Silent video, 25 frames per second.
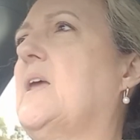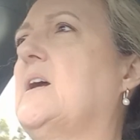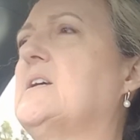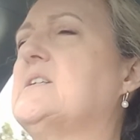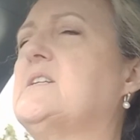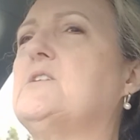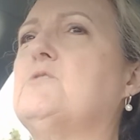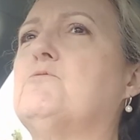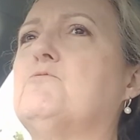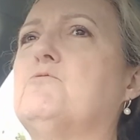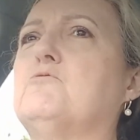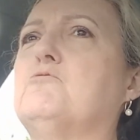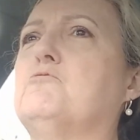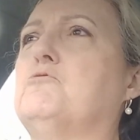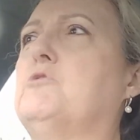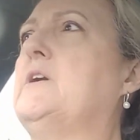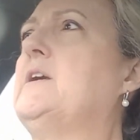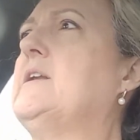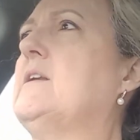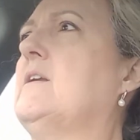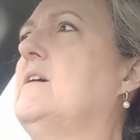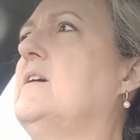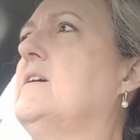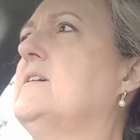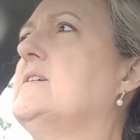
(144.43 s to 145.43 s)
I didn't
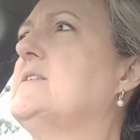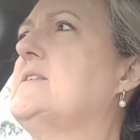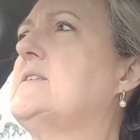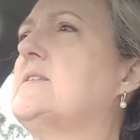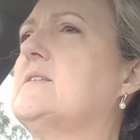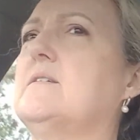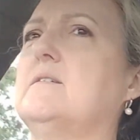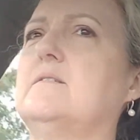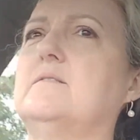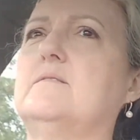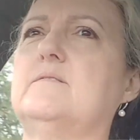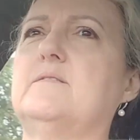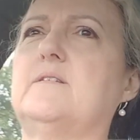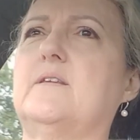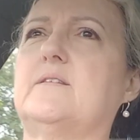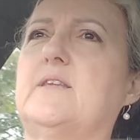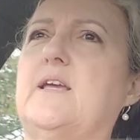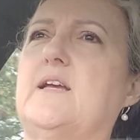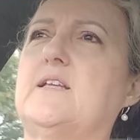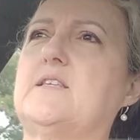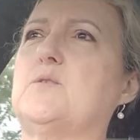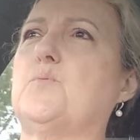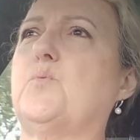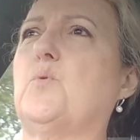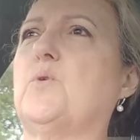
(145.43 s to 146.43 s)
realise that
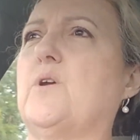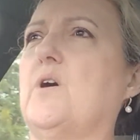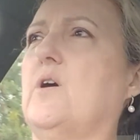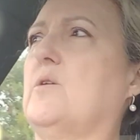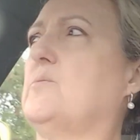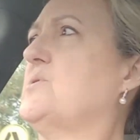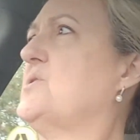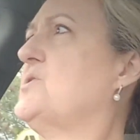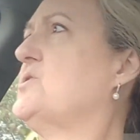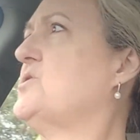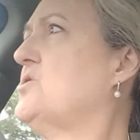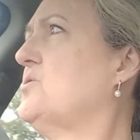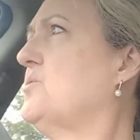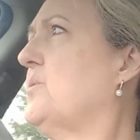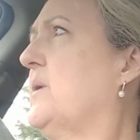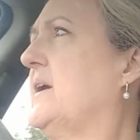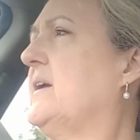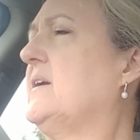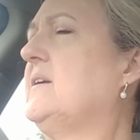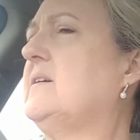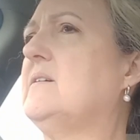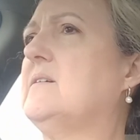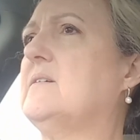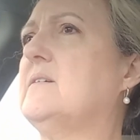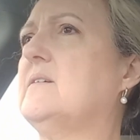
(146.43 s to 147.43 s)
that's what I was
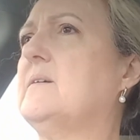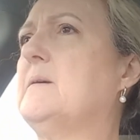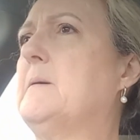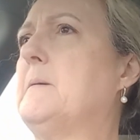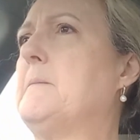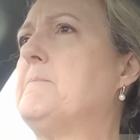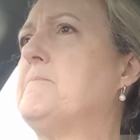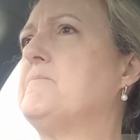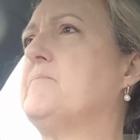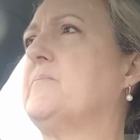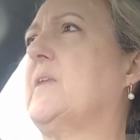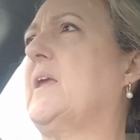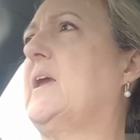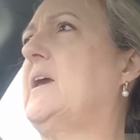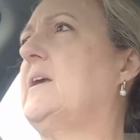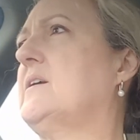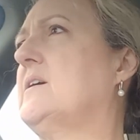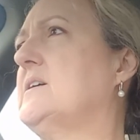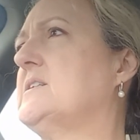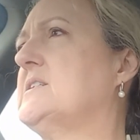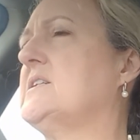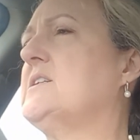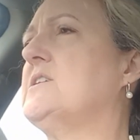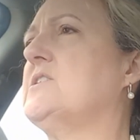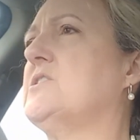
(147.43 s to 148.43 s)
doing, and I
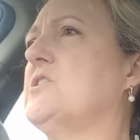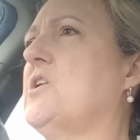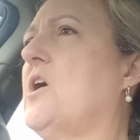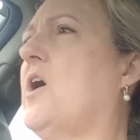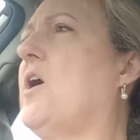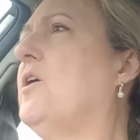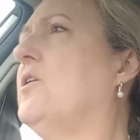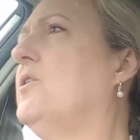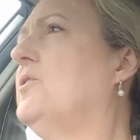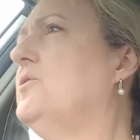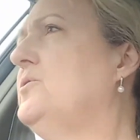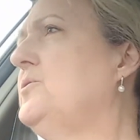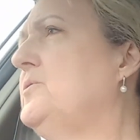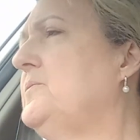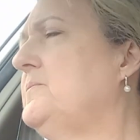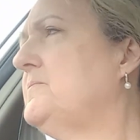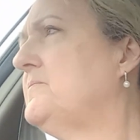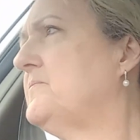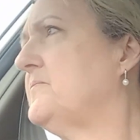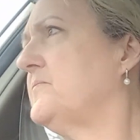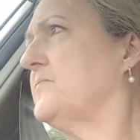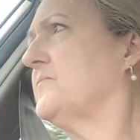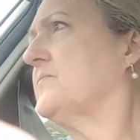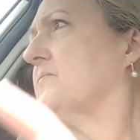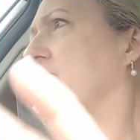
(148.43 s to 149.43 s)
didn't know,
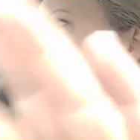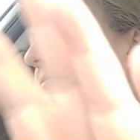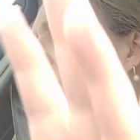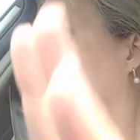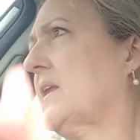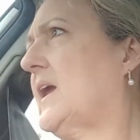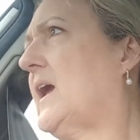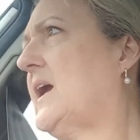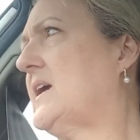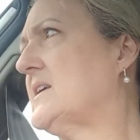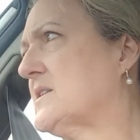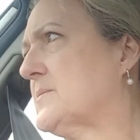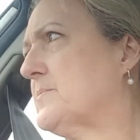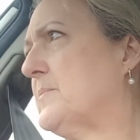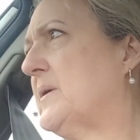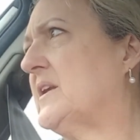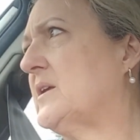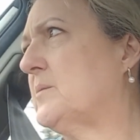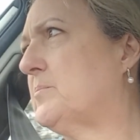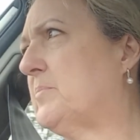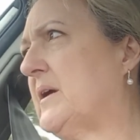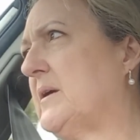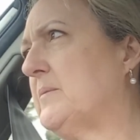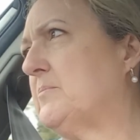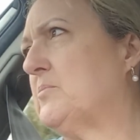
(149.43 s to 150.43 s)
as many
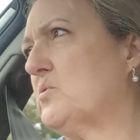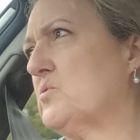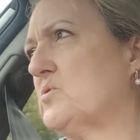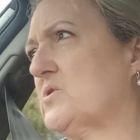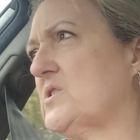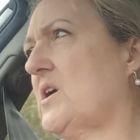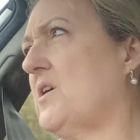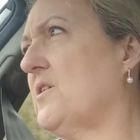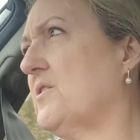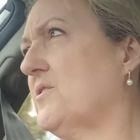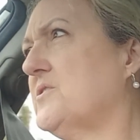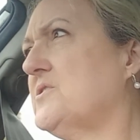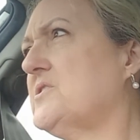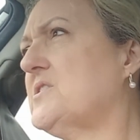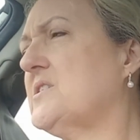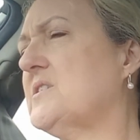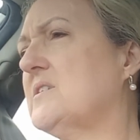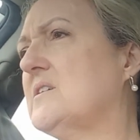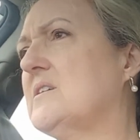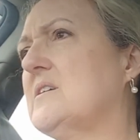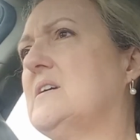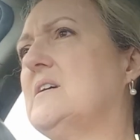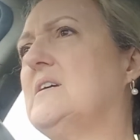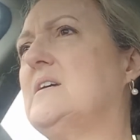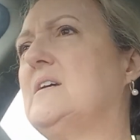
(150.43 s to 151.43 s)
people don't,
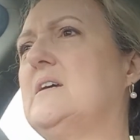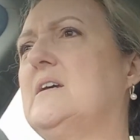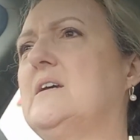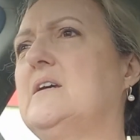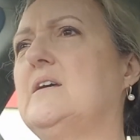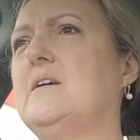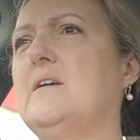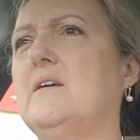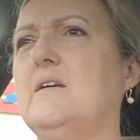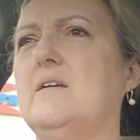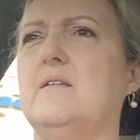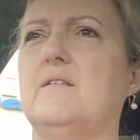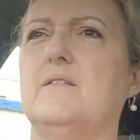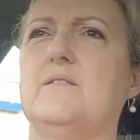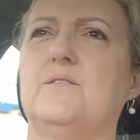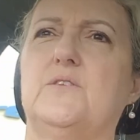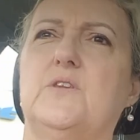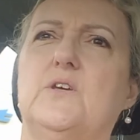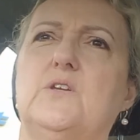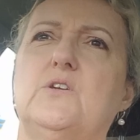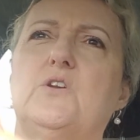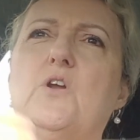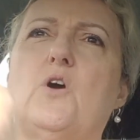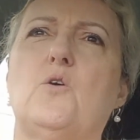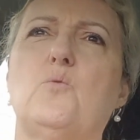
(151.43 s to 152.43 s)

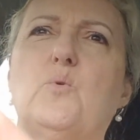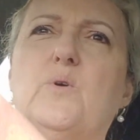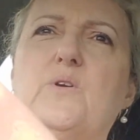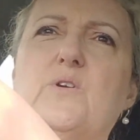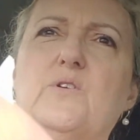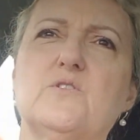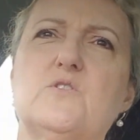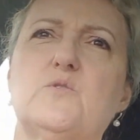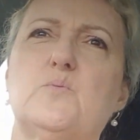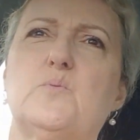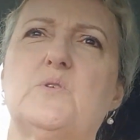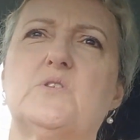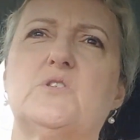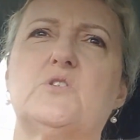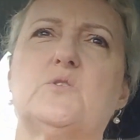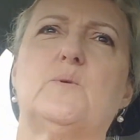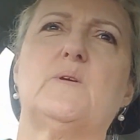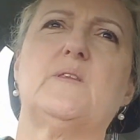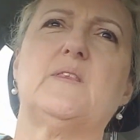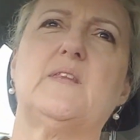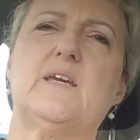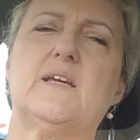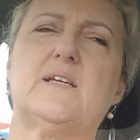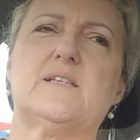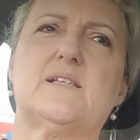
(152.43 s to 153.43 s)
that no one else was
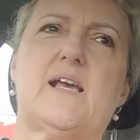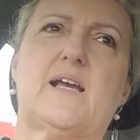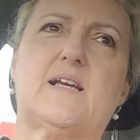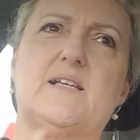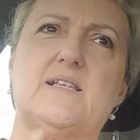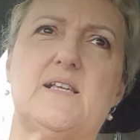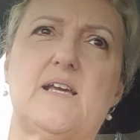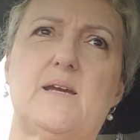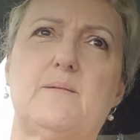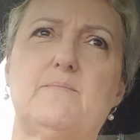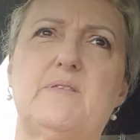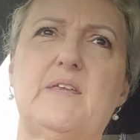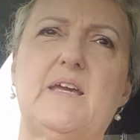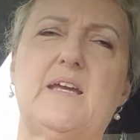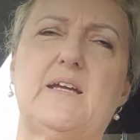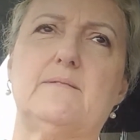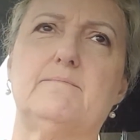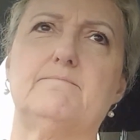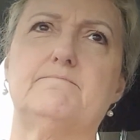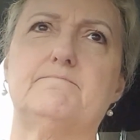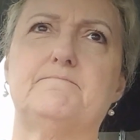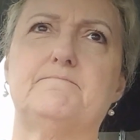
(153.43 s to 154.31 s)
doing the exact same thing.